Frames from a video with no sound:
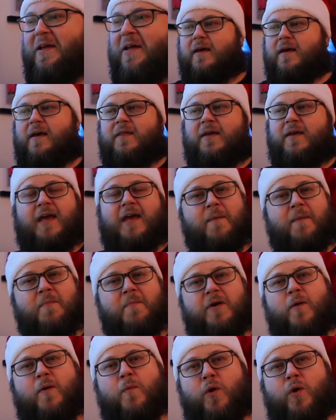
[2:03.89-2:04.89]
The
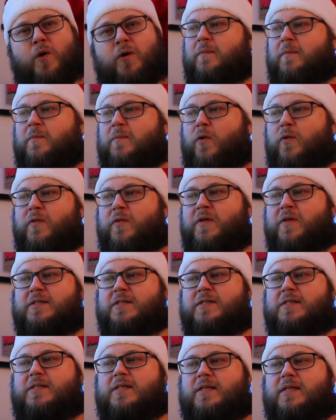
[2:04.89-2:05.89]
camera work on
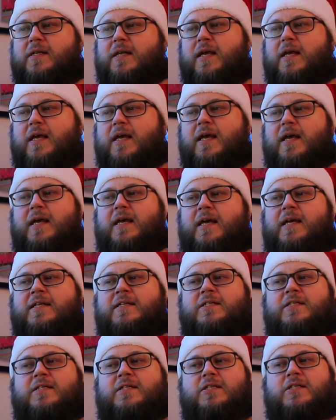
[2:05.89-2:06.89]
this
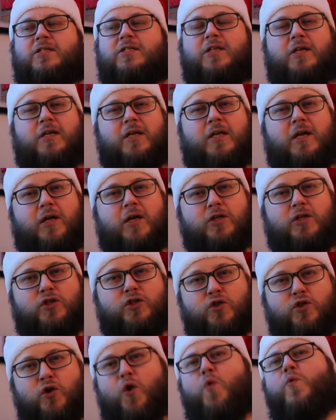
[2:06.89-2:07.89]
is
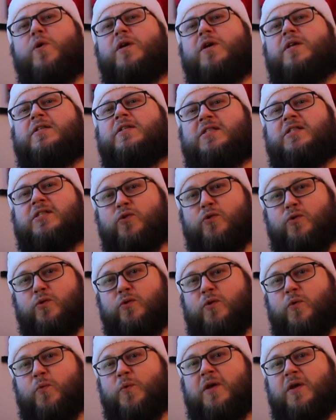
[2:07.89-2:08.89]
so in
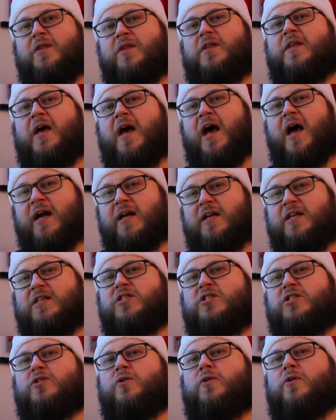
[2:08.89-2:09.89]
sync with the
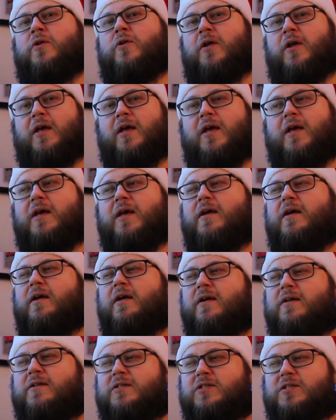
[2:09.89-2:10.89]
action.
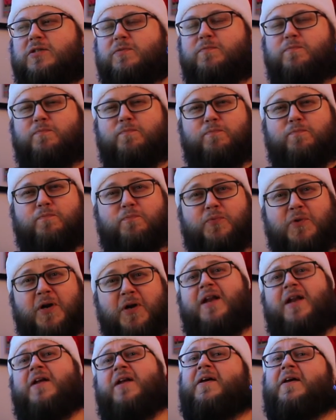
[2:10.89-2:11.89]
It's
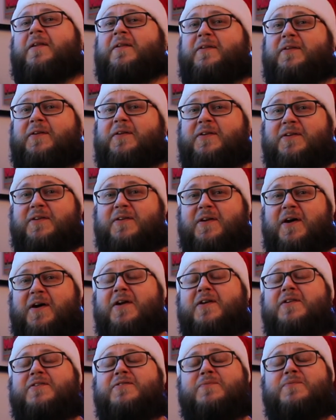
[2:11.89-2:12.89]
brilliant.
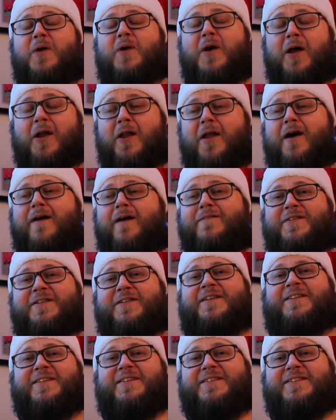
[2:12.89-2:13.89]
I loved
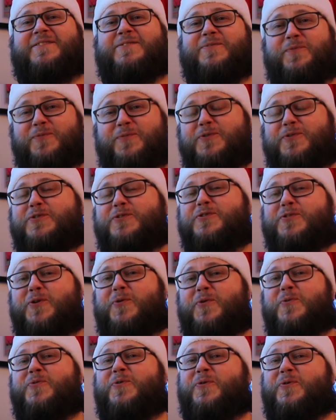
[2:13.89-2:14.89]
it. It was
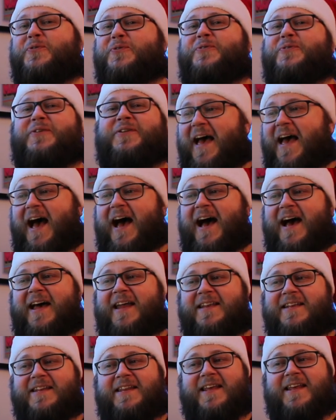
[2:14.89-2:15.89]
so good.
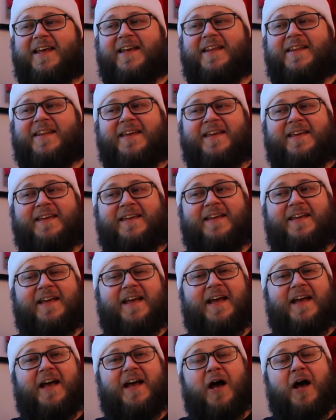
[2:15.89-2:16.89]
And the
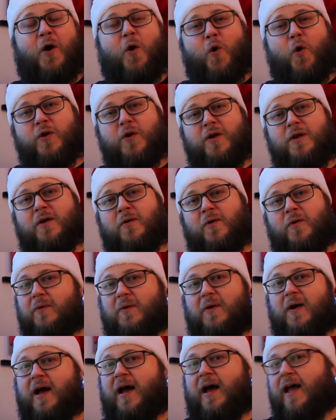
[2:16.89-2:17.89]
audio,
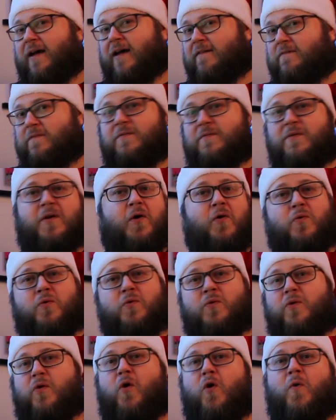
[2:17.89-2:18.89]
I have no
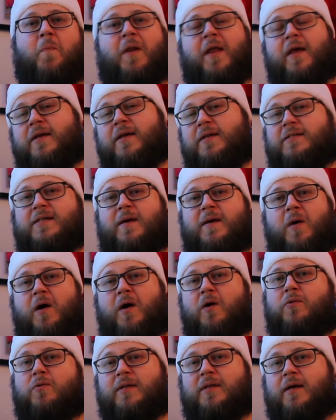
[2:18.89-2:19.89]
complaints
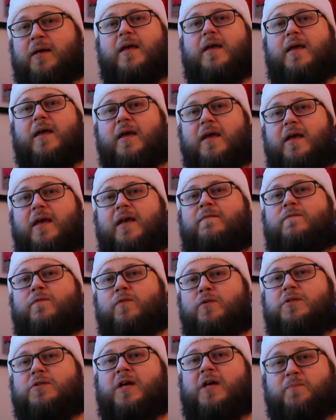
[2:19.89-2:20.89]
about that. It
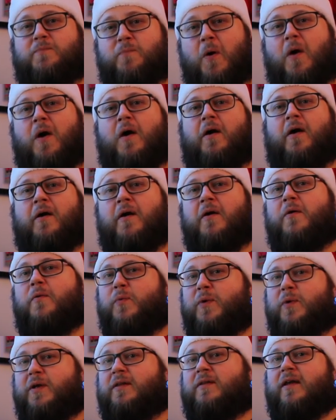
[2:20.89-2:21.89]
was at par
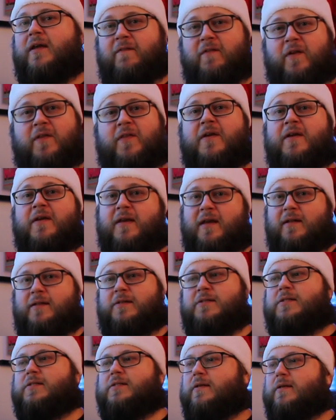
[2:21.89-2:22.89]
with everything
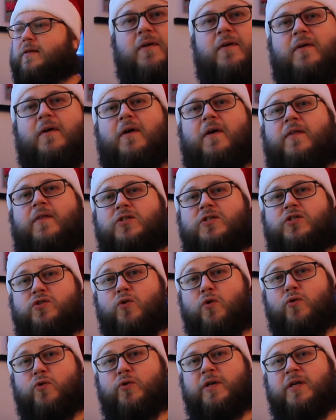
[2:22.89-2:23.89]
else. The
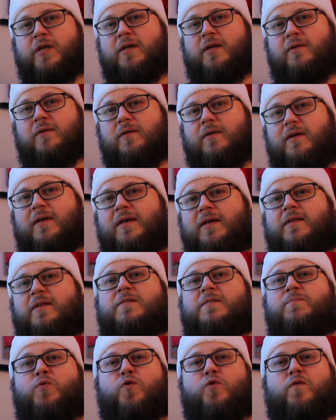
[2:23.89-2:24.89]
story in this
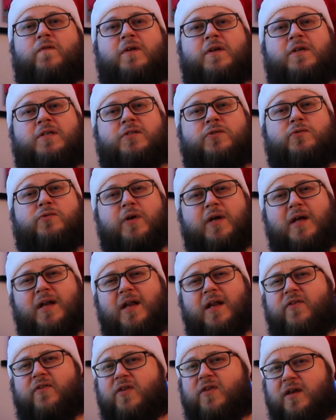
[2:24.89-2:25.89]
movie is really
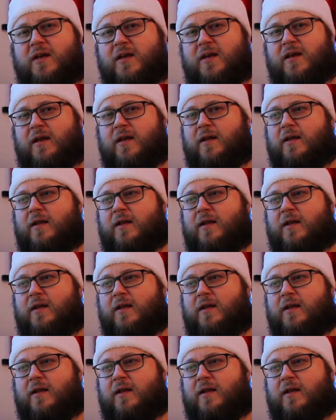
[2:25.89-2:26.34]
thin